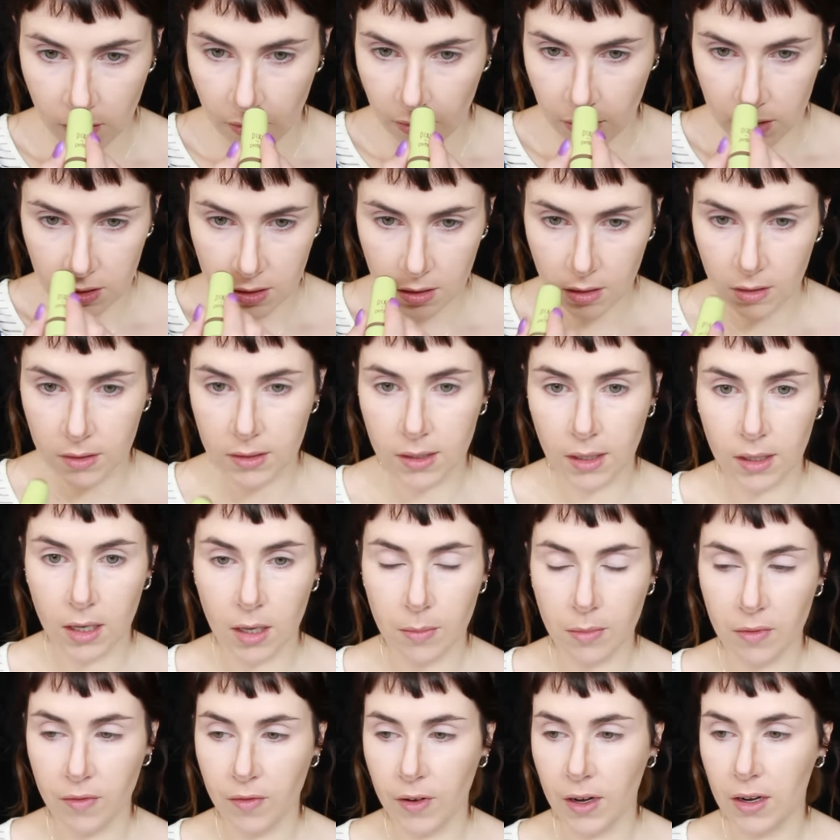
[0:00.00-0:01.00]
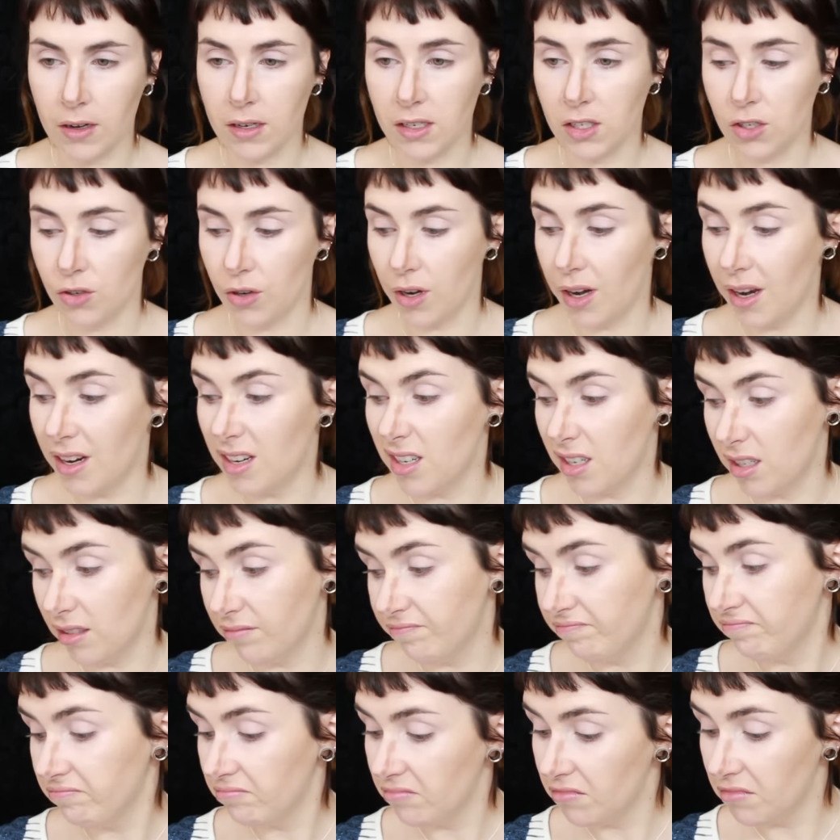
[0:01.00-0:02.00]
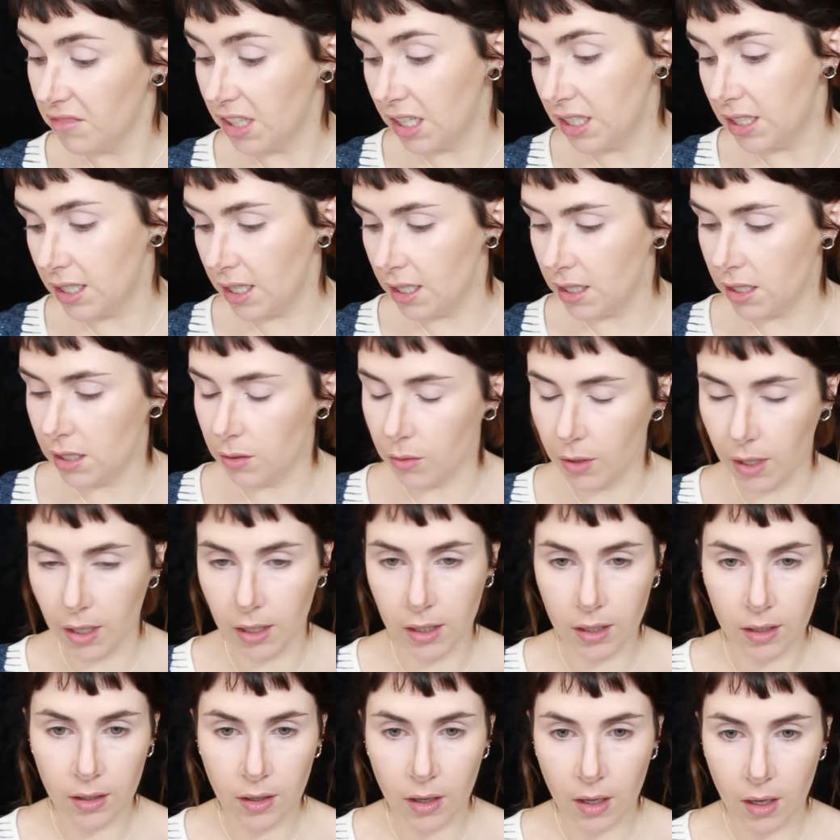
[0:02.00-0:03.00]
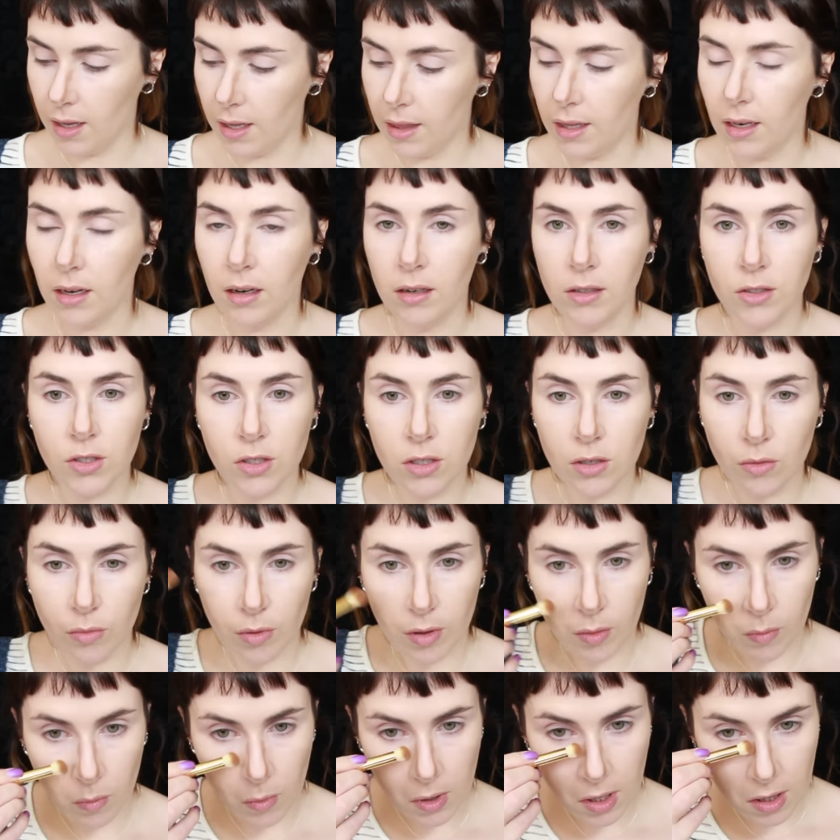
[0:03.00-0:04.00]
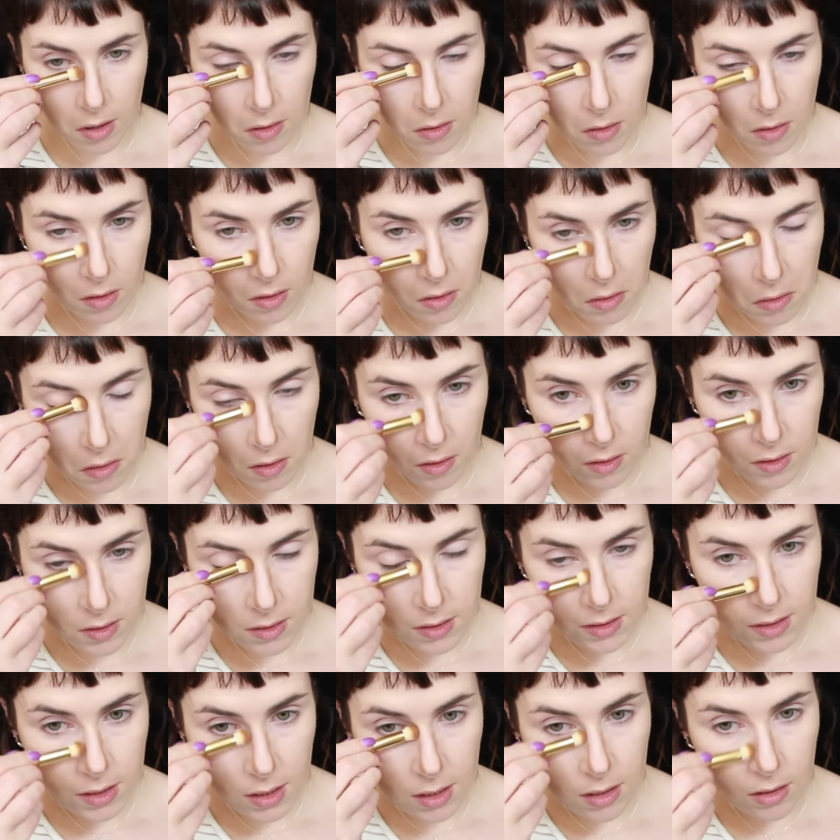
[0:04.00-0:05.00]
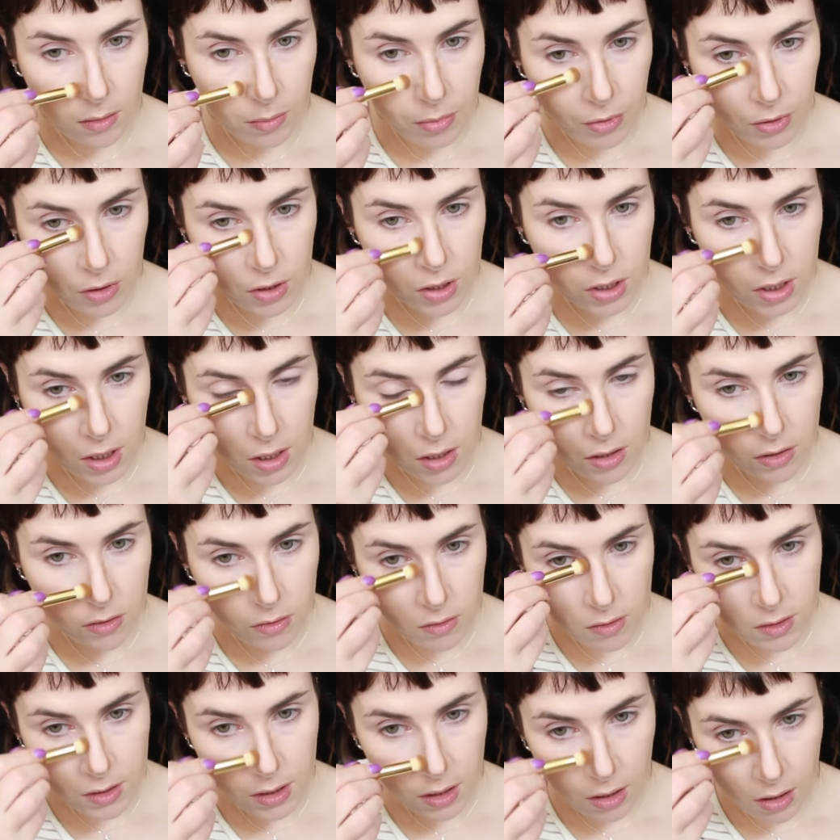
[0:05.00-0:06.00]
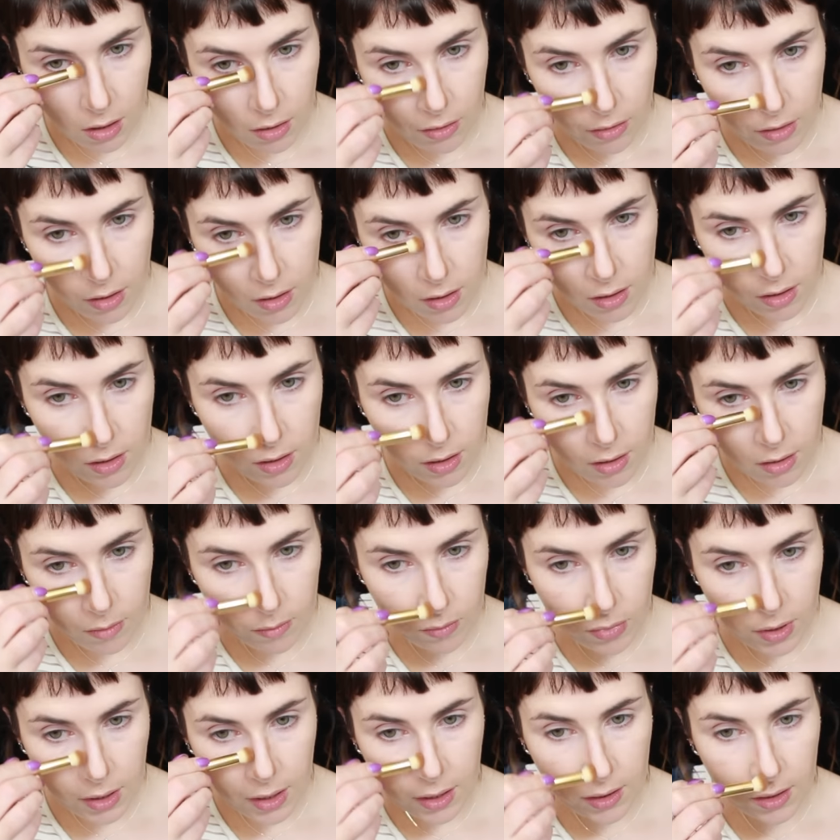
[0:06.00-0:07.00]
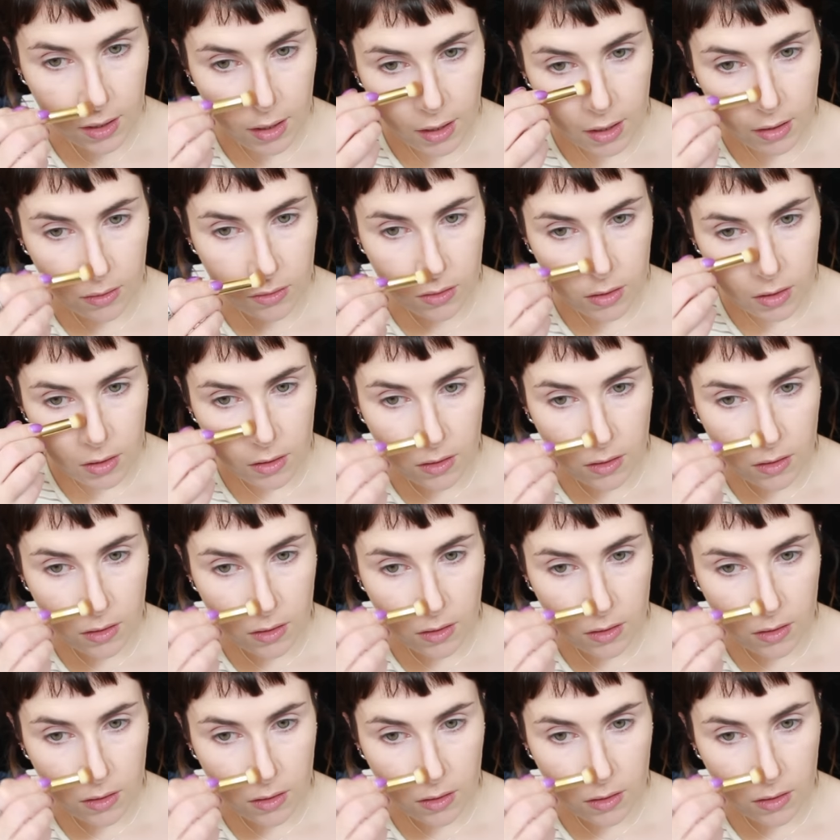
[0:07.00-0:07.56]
But as long as I keep it fairly straight, it tends to work. And then I'll just go in with the concealer brush I used earlier on and blend that